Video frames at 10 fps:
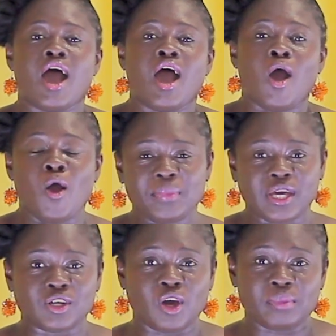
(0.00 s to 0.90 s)
Home
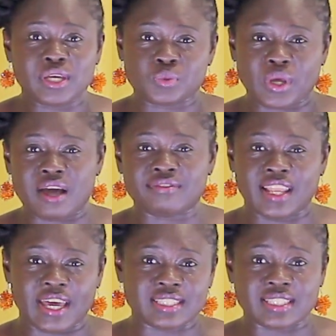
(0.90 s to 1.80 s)
economics, we have
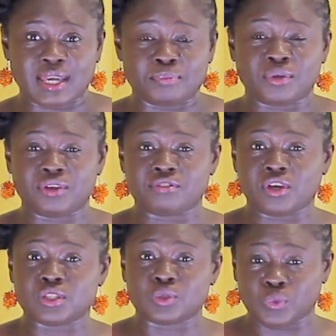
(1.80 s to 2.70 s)
learned in
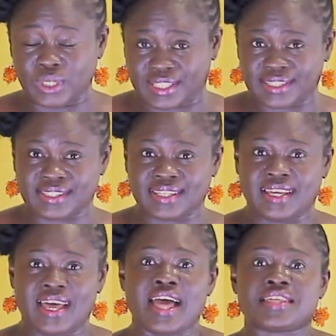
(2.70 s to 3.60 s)
previous weeks
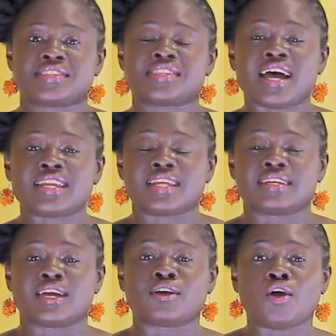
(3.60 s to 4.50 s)
that
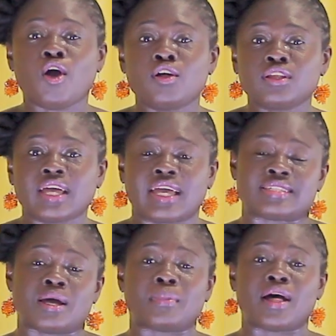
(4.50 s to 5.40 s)
the goal is
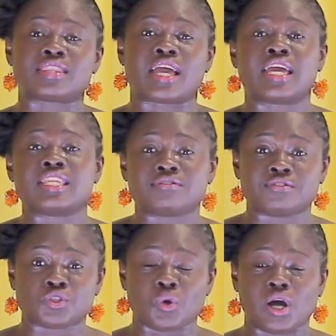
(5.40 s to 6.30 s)
about the
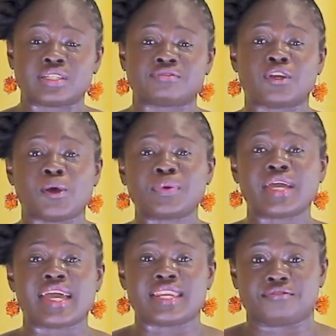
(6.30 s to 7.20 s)
individual,
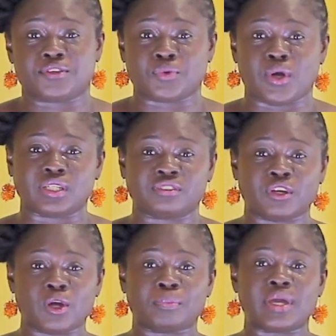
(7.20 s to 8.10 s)
developing
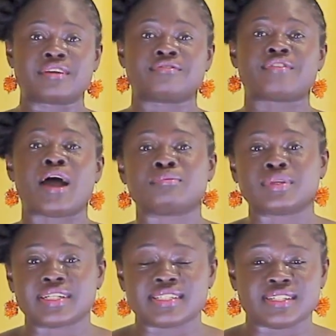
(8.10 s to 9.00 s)

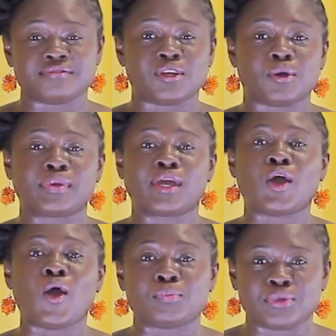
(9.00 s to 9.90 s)
families, developing
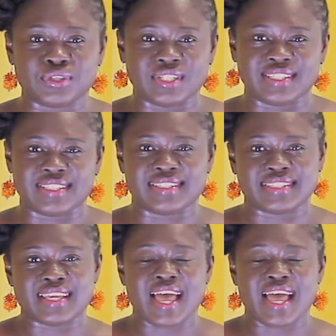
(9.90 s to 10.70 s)
communities.